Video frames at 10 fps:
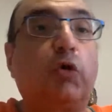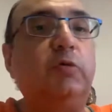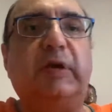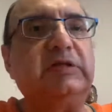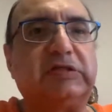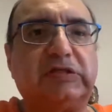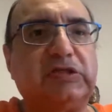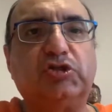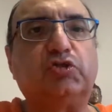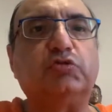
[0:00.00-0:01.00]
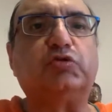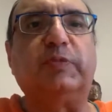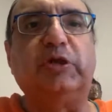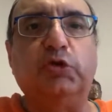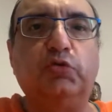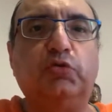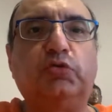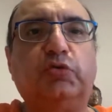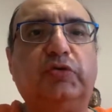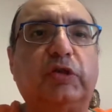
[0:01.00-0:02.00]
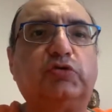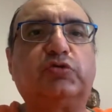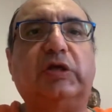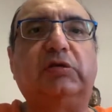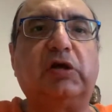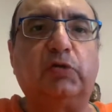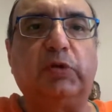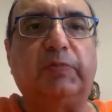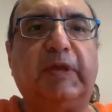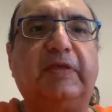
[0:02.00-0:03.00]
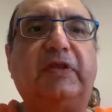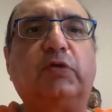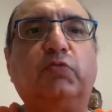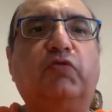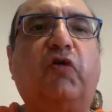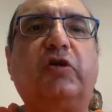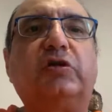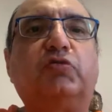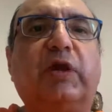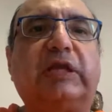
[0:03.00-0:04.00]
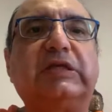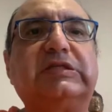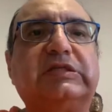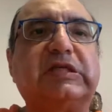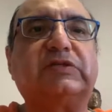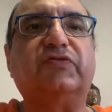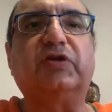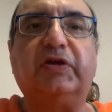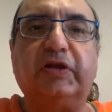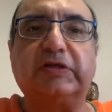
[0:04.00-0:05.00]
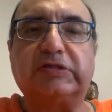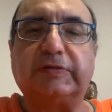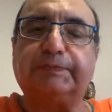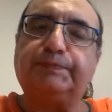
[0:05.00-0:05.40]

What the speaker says: All my assistants used to be new. They used to intern with me and then move on into getting successful careers.